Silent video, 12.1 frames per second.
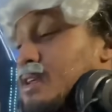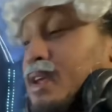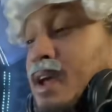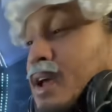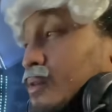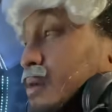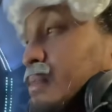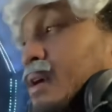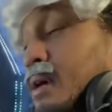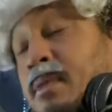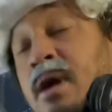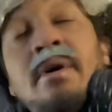Anyway, man,
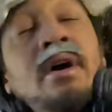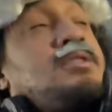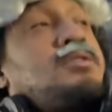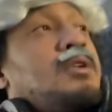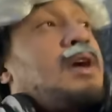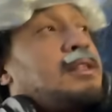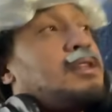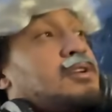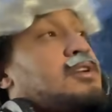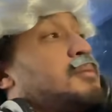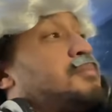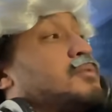my bad. So I loaded
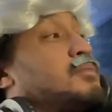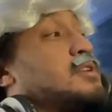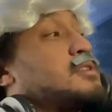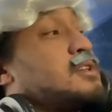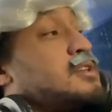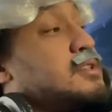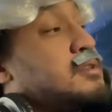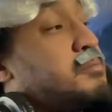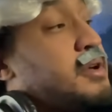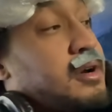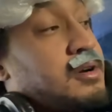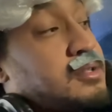up the whiskey in the
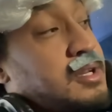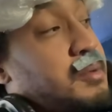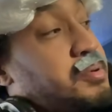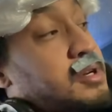barrels and I put it